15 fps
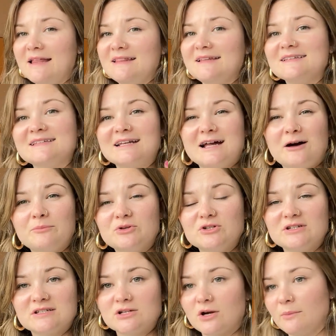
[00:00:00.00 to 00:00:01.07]
These can help you
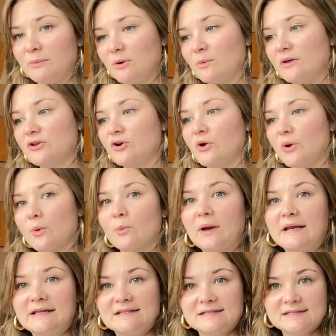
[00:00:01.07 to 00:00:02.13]
determine whether you're
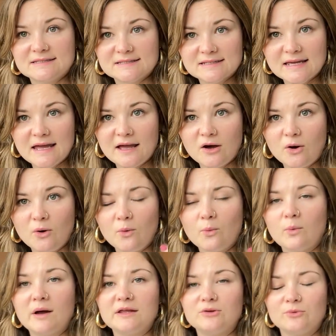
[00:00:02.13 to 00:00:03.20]
ready to scale,
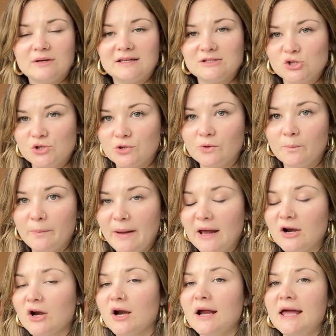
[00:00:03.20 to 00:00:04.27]
what you need to do
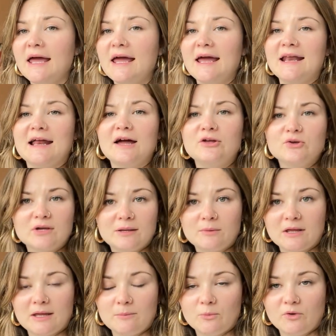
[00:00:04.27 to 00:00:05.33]
better, and how you
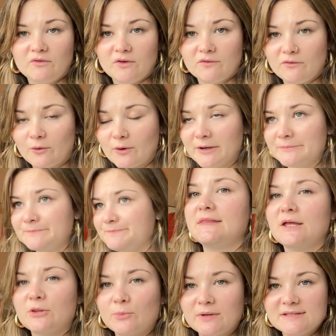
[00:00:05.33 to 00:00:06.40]
can keep moving forward.
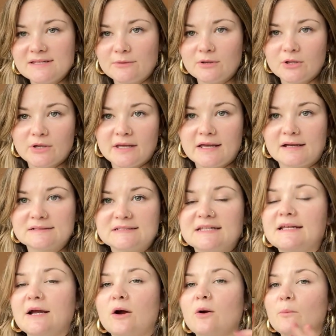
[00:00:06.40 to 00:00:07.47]
Now, the ones that we're looking at
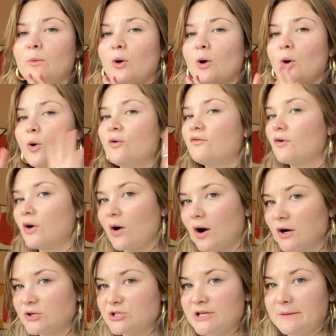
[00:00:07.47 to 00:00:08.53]
today are more
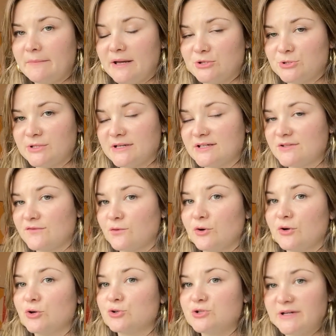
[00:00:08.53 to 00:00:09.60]
overarching metrics
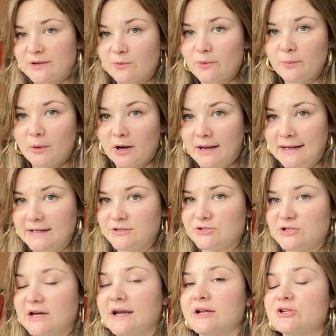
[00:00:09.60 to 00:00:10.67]
for your general marketing
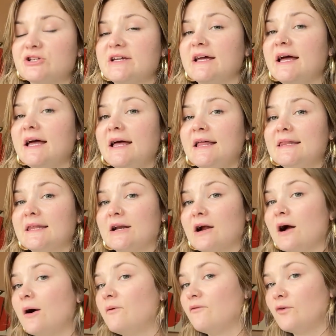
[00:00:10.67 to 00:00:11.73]
strategy that are
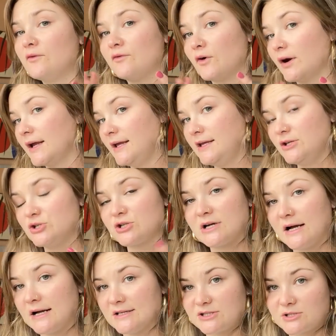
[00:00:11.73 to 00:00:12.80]
helpful for each
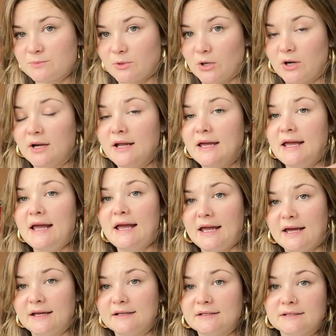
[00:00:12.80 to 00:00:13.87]
customer
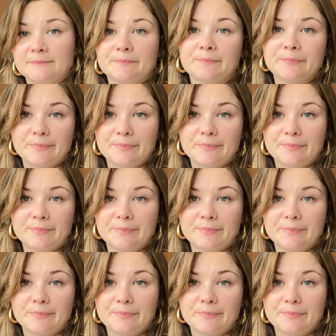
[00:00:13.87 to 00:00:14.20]
and